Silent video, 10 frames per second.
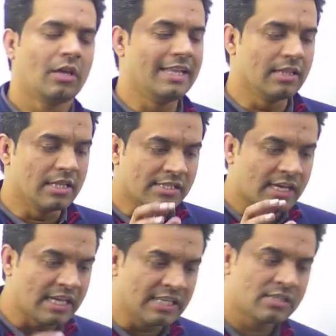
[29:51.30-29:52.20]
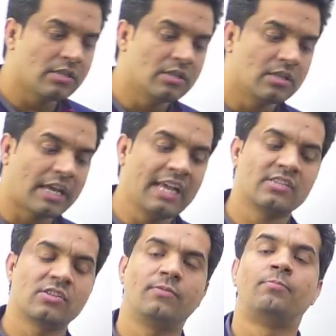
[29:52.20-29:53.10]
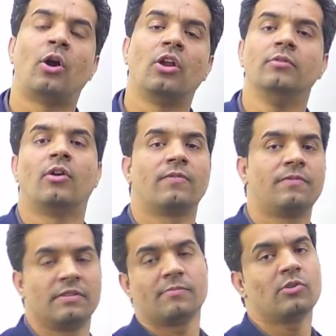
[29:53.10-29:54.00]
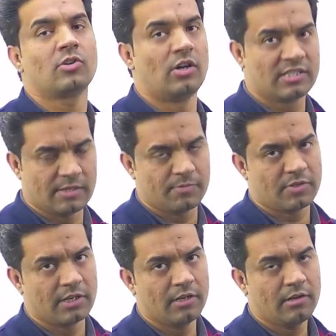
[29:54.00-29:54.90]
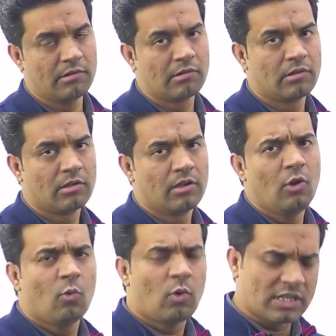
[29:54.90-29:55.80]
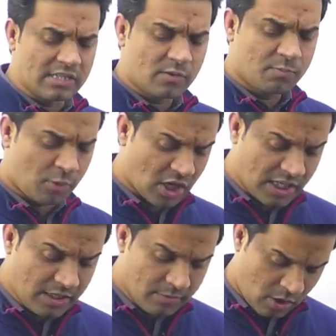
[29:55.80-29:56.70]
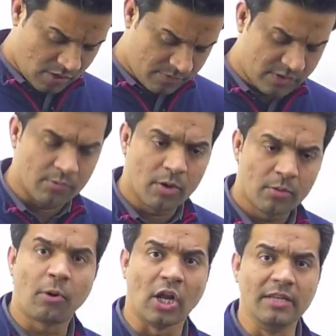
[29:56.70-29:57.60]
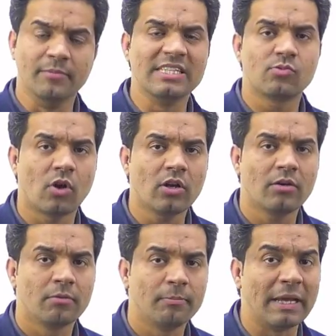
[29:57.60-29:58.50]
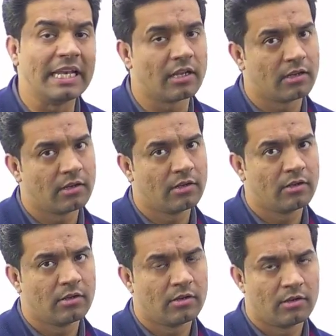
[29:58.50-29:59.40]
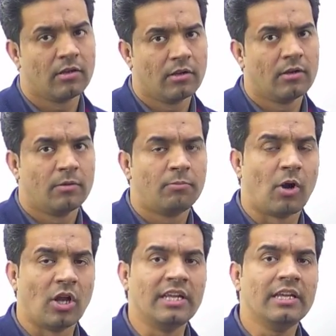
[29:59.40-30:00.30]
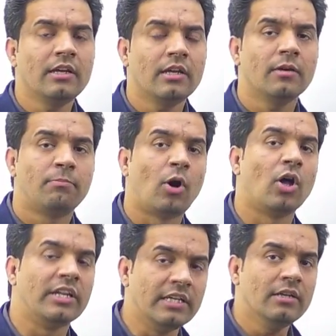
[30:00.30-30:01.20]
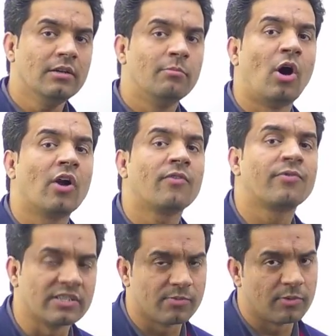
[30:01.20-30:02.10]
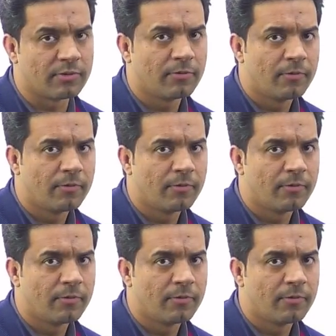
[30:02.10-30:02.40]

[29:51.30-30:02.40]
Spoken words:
In this case, in the case of polymorphism concept here, what is polymorphism? Poly means what? Many. Polymorphism.